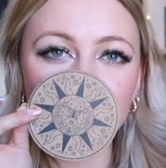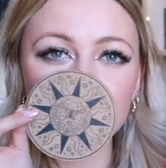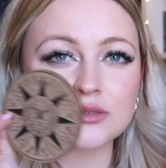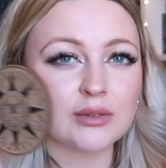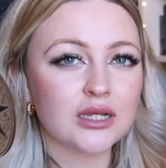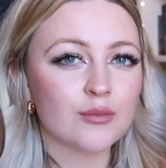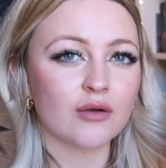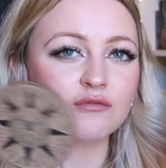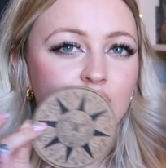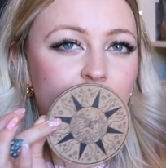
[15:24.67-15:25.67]
They smell like a
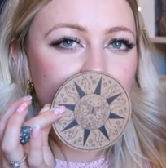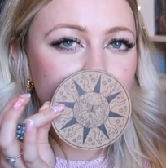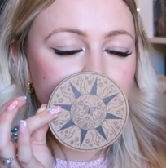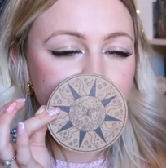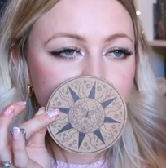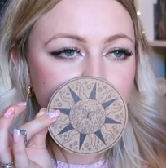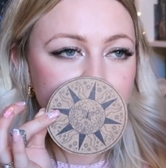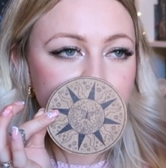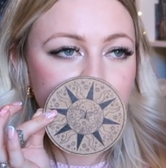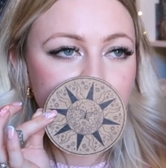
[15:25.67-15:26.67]
bonfire,
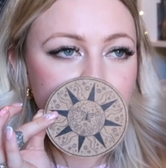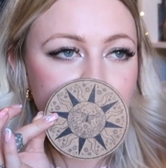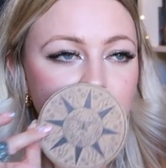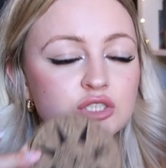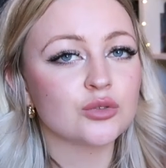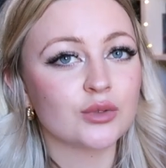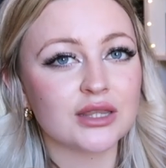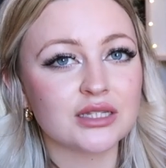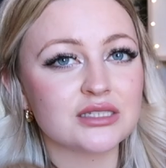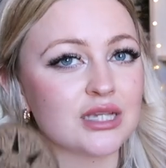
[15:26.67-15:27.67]
which is a
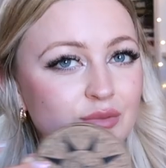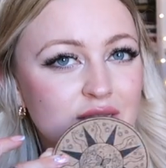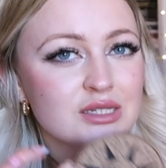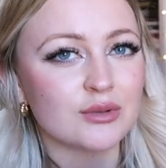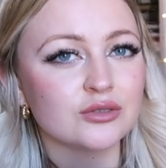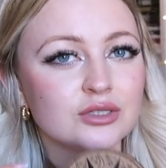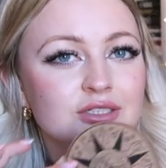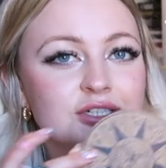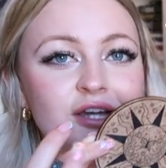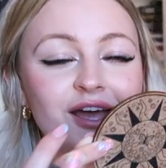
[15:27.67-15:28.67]
weird thing to say, but they smell good.